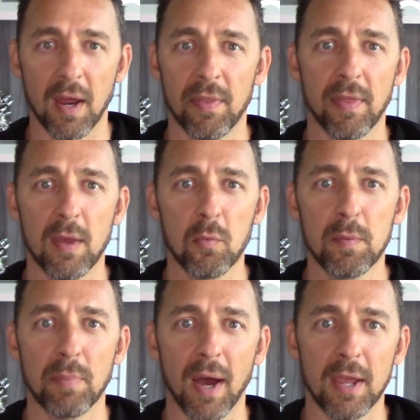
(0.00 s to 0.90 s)
and they
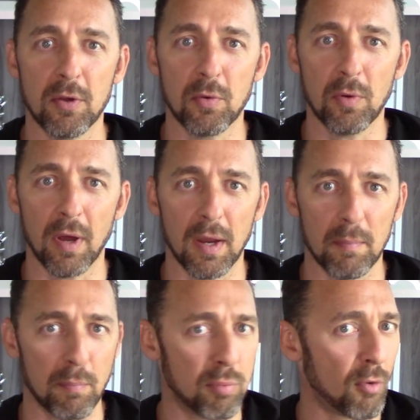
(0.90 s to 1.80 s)
would buy you a
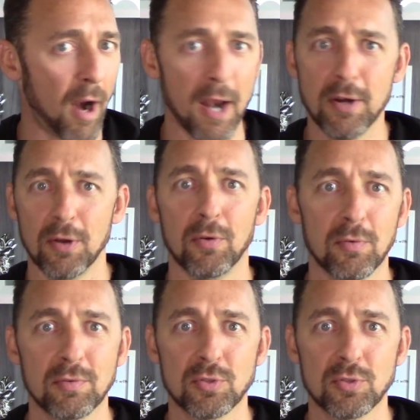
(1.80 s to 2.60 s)
brand new